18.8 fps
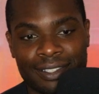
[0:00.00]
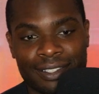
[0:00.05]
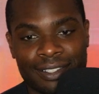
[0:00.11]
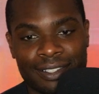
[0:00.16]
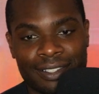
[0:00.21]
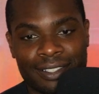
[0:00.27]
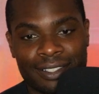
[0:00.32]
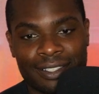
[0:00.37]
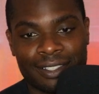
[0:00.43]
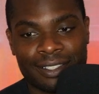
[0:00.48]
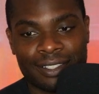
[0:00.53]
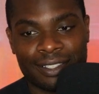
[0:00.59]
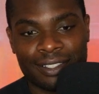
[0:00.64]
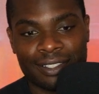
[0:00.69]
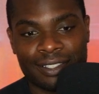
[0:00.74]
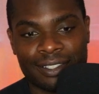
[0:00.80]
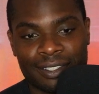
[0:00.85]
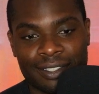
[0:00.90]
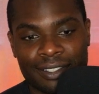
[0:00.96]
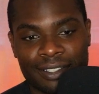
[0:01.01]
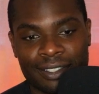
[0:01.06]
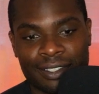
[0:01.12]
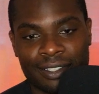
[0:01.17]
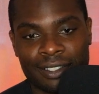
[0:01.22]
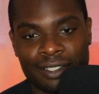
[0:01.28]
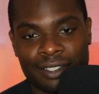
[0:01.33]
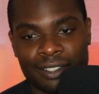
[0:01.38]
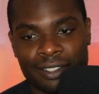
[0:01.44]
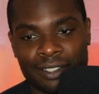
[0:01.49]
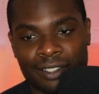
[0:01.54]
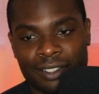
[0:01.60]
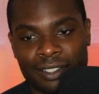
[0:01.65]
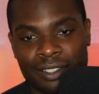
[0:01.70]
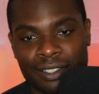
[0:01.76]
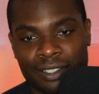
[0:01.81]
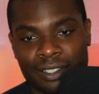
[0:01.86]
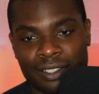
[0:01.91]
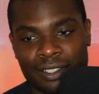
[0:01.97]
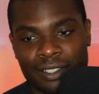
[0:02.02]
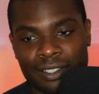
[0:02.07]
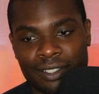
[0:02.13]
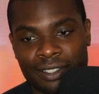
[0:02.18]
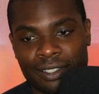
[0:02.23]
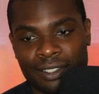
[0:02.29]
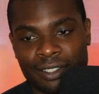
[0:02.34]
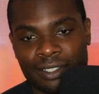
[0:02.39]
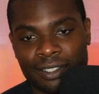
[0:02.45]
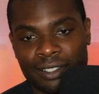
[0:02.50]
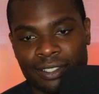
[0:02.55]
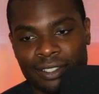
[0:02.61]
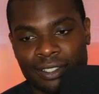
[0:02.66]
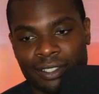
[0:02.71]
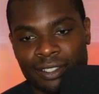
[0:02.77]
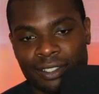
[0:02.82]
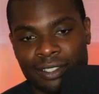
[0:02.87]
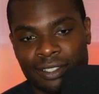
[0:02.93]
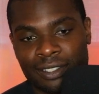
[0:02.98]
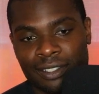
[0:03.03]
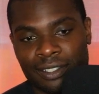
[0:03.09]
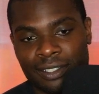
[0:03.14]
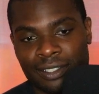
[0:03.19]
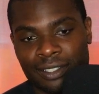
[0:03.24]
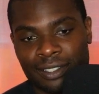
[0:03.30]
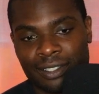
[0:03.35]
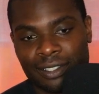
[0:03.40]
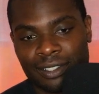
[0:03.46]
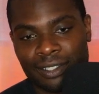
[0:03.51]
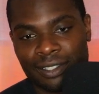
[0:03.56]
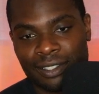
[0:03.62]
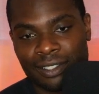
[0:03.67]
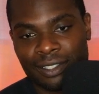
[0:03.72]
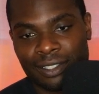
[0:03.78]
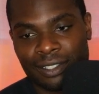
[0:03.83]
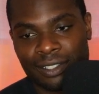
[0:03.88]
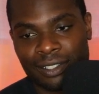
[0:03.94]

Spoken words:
No words are spoken by the person on screen.